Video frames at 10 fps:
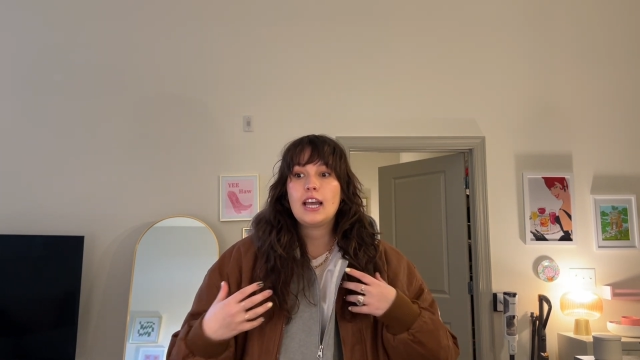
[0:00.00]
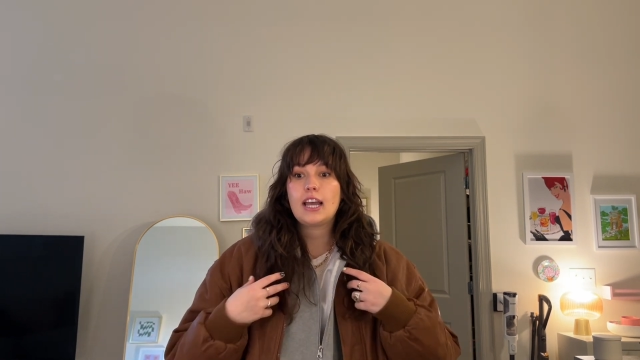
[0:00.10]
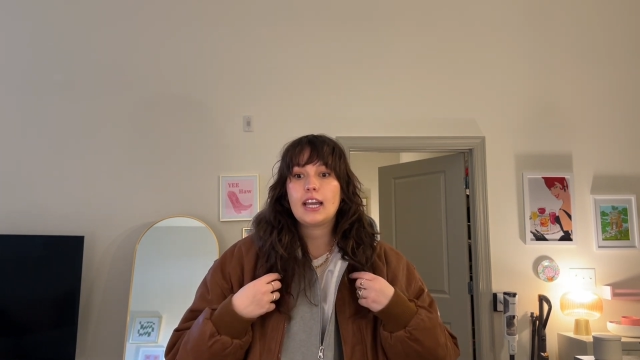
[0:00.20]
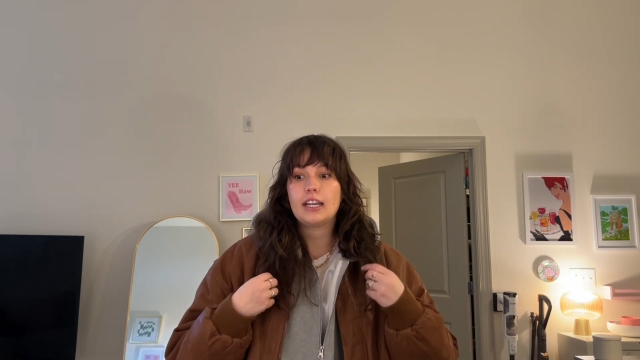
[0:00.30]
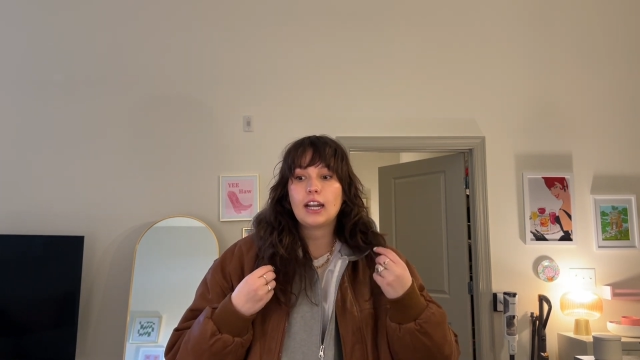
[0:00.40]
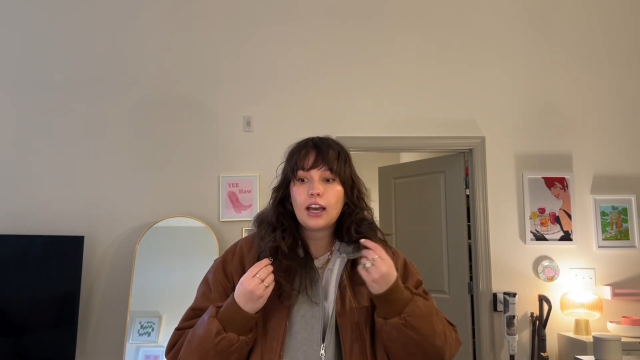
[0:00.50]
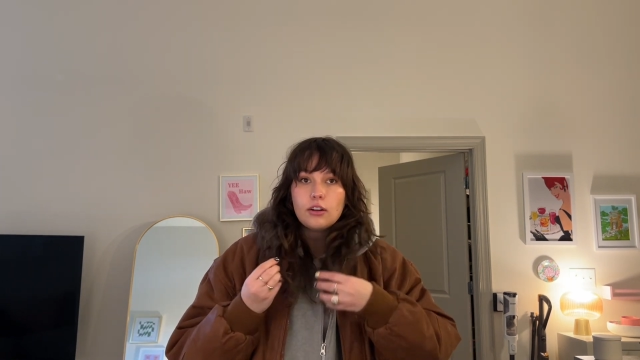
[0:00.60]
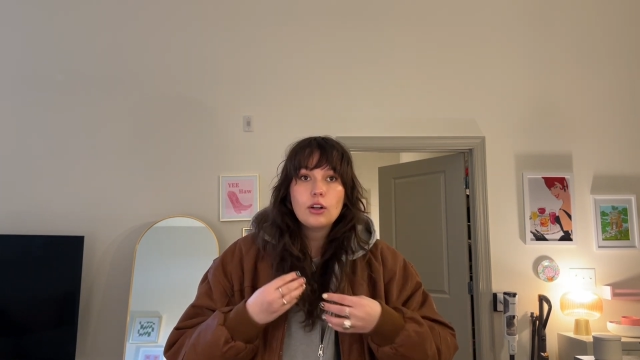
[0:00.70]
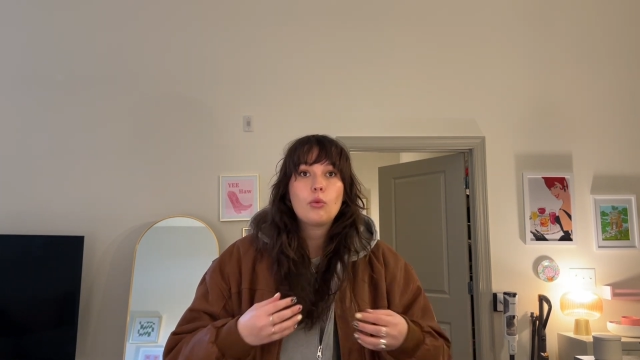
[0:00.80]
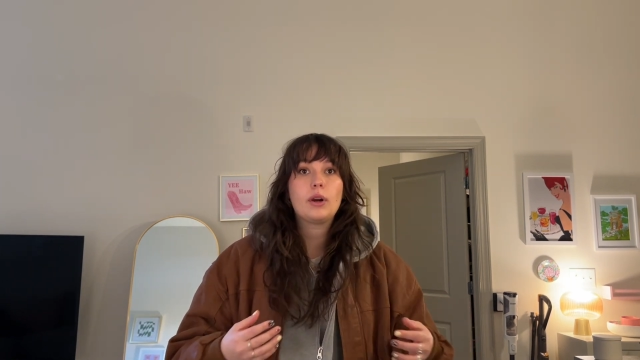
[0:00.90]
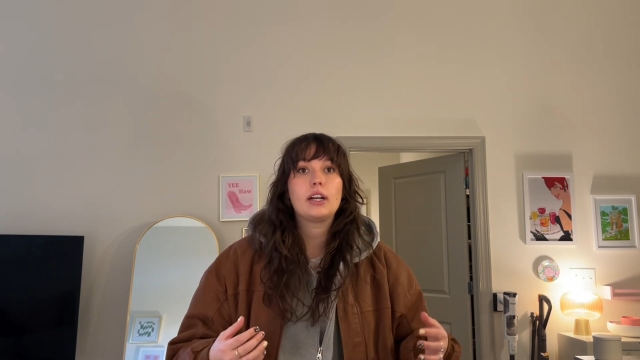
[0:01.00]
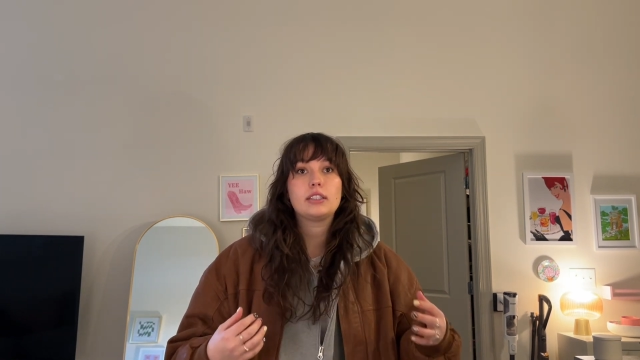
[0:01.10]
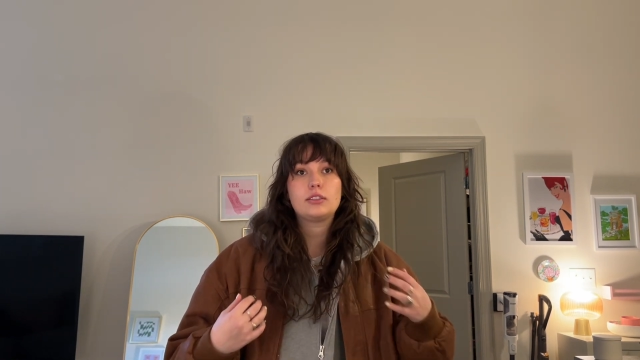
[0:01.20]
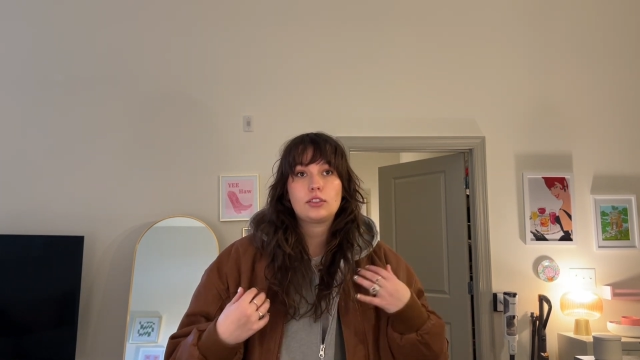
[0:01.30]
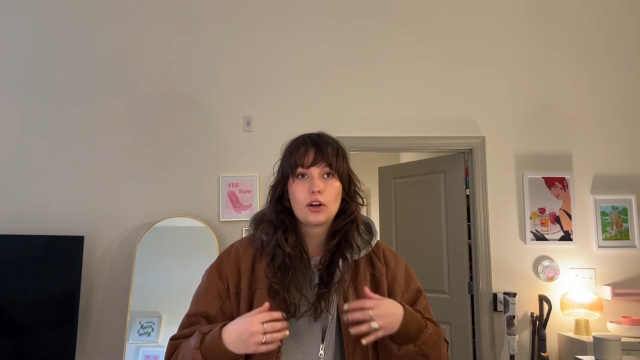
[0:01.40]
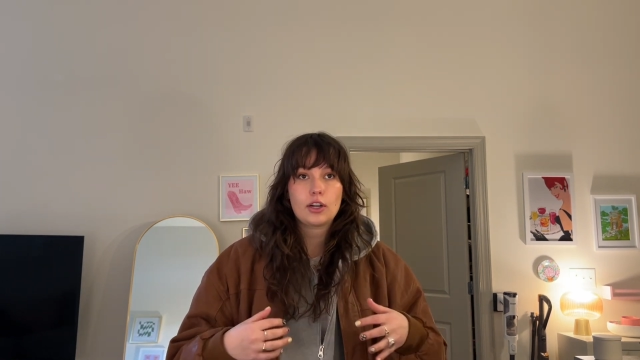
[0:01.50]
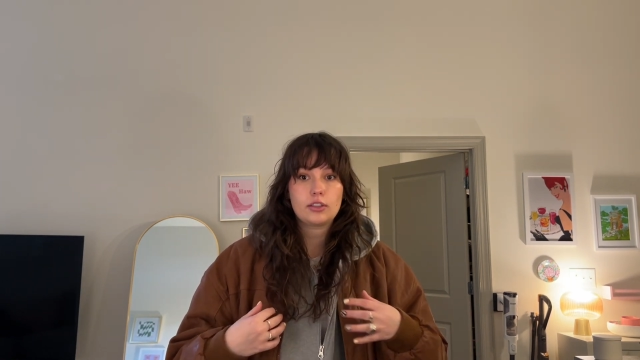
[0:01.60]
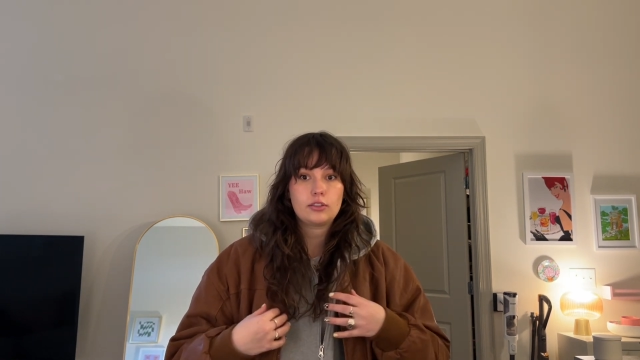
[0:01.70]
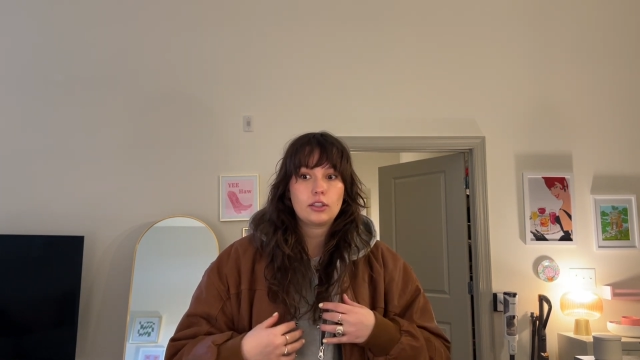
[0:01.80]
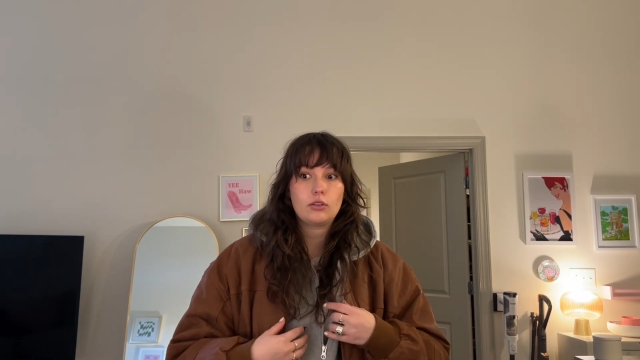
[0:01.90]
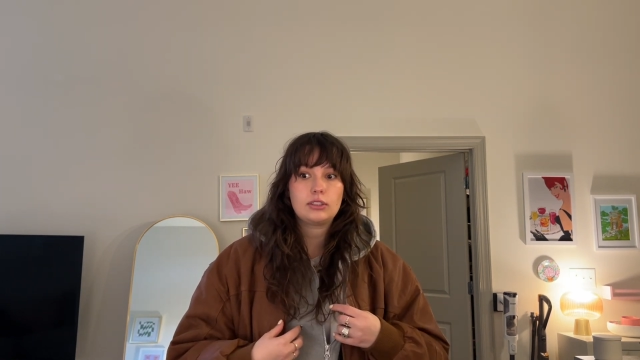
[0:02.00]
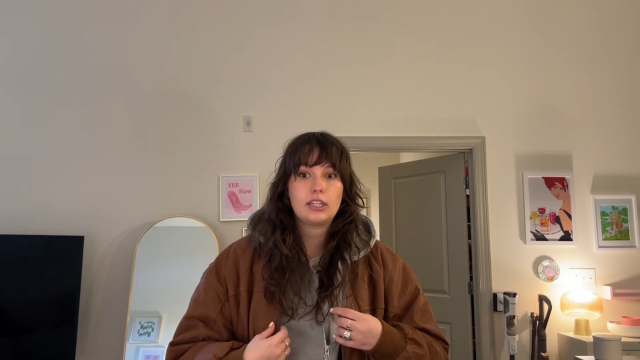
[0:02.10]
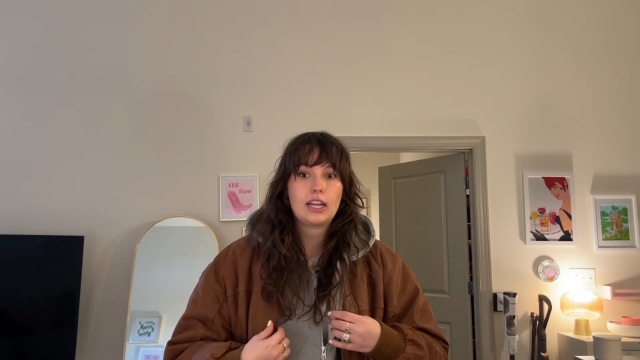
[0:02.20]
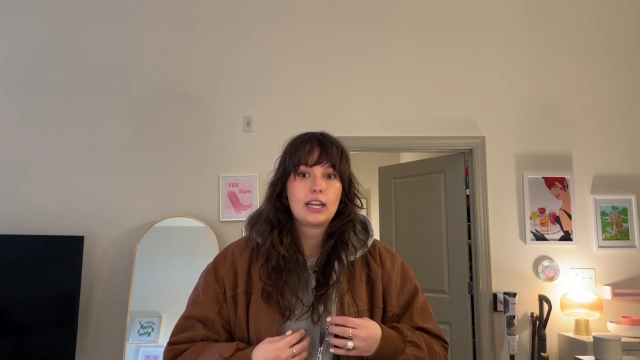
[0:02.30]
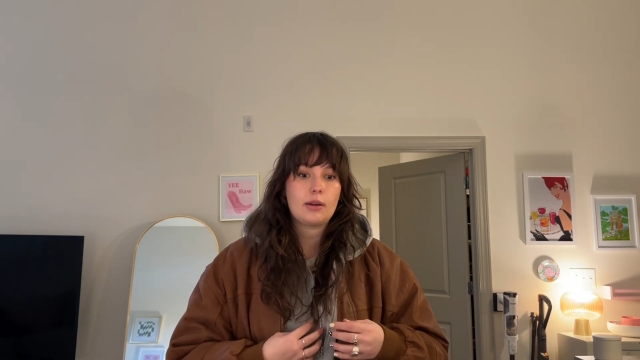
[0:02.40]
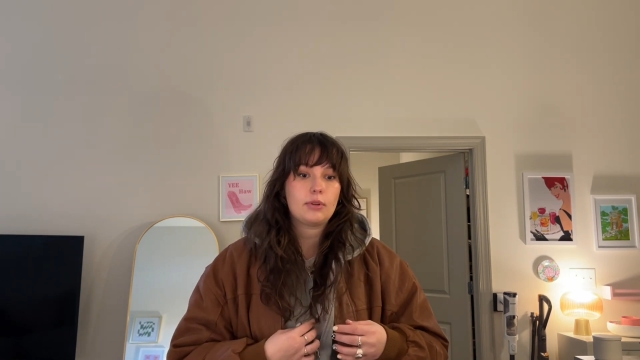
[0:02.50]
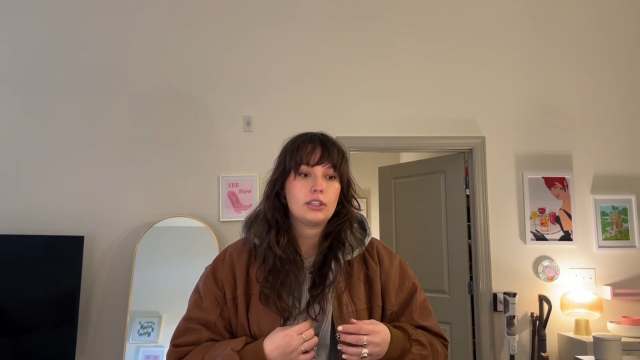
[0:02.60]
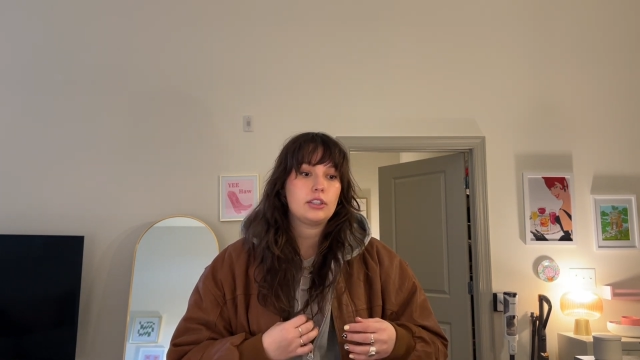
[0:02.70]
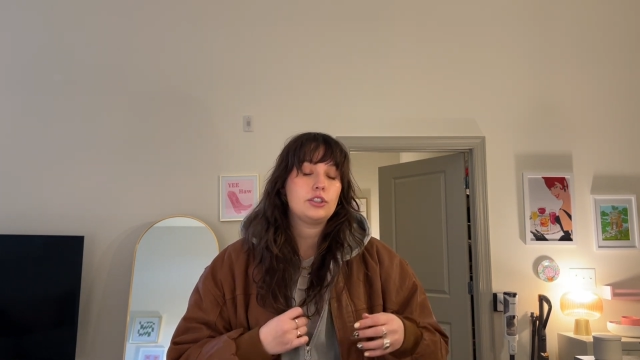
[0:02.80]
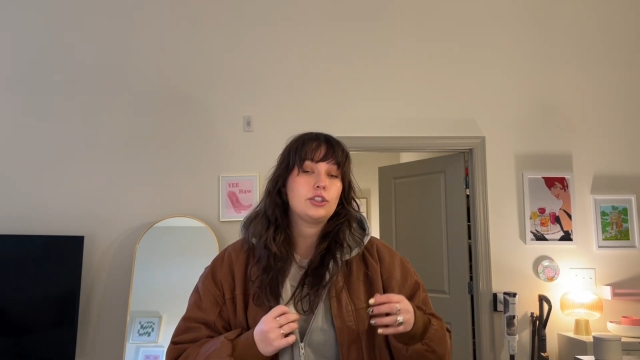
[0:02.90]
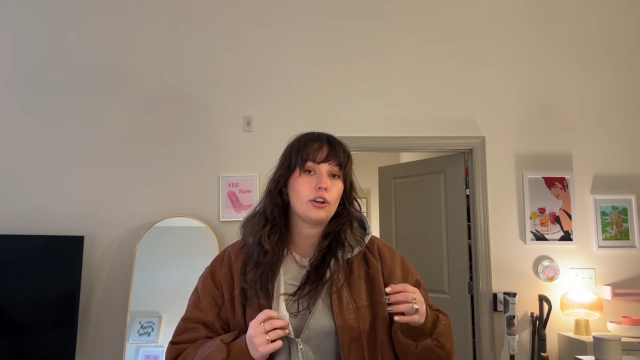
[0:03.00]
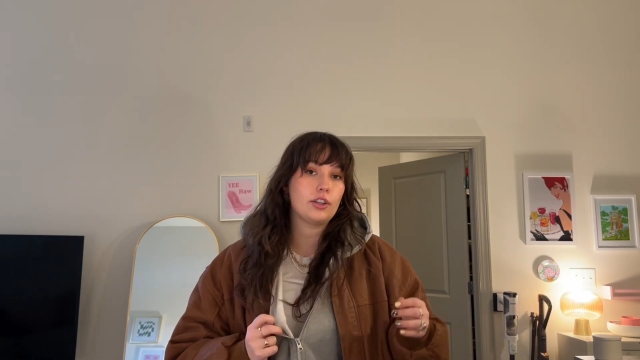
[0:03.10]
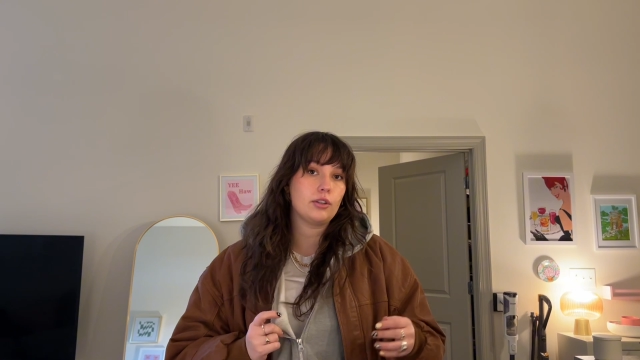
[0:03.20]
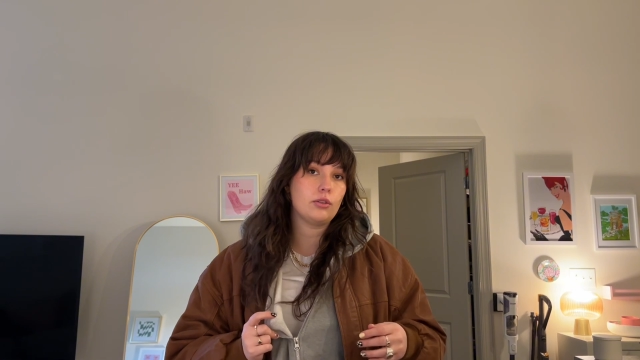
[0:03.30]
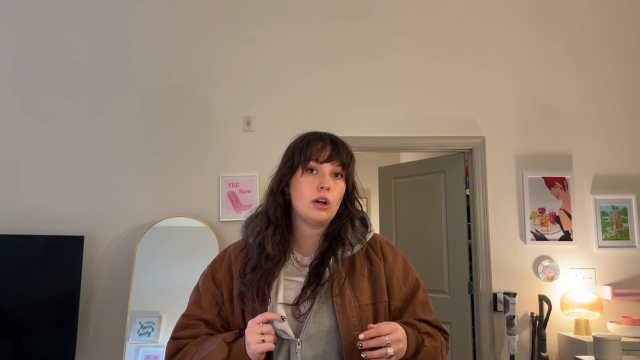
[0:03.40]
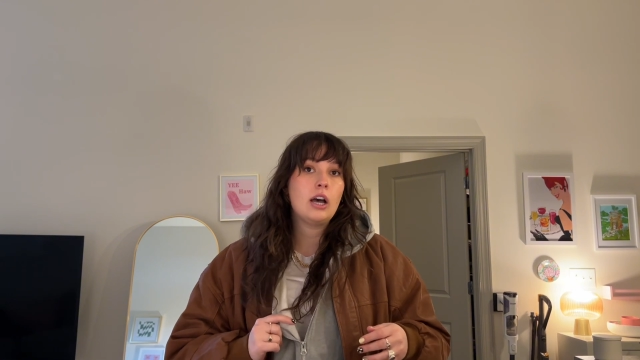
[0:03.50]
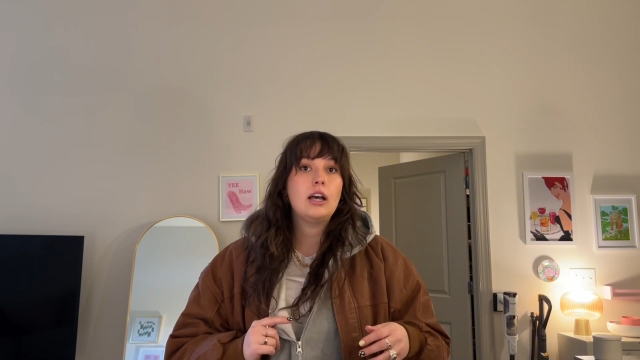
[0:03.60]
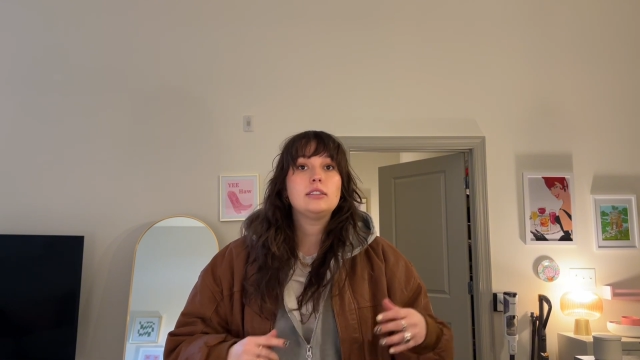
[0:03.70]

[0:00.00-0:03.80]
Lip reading: and I don't know where to start. So today I'm gonna show you